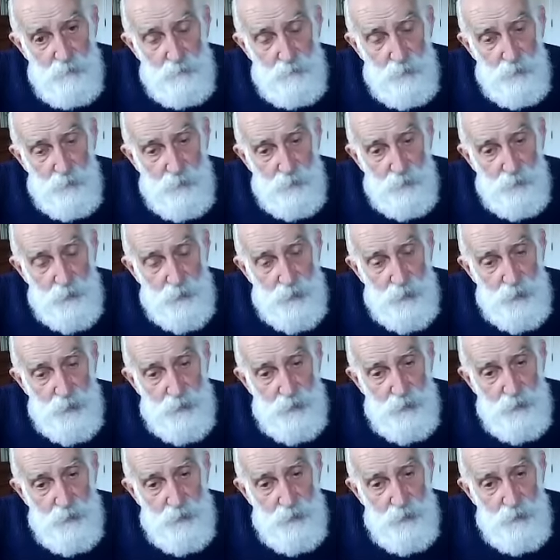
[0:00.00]
more or
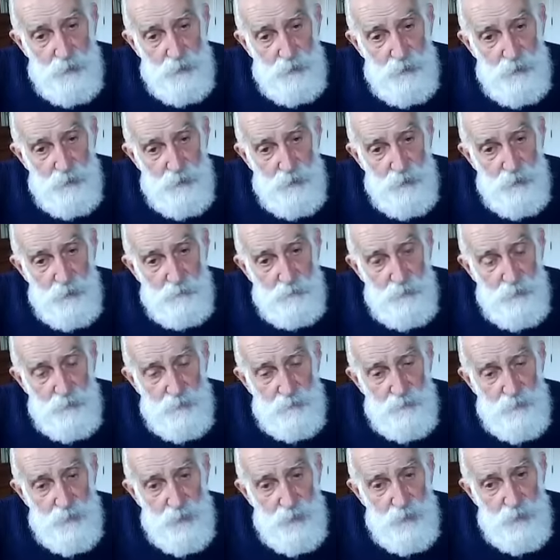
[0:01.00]
less a number
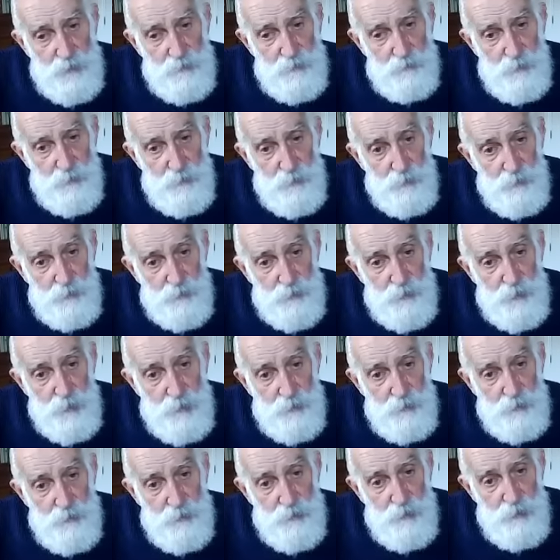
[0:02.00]
of years, but
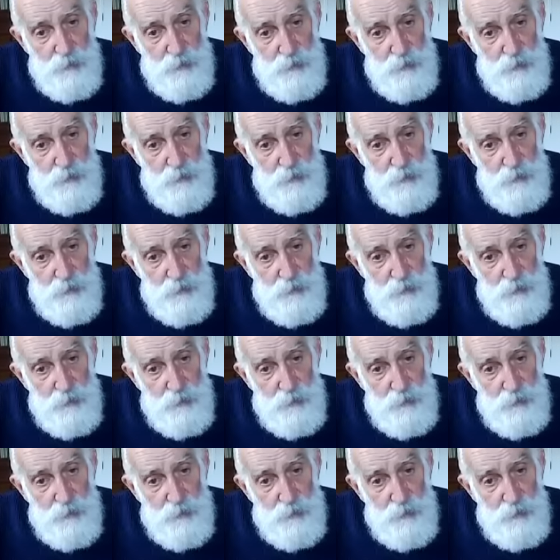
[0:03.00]
also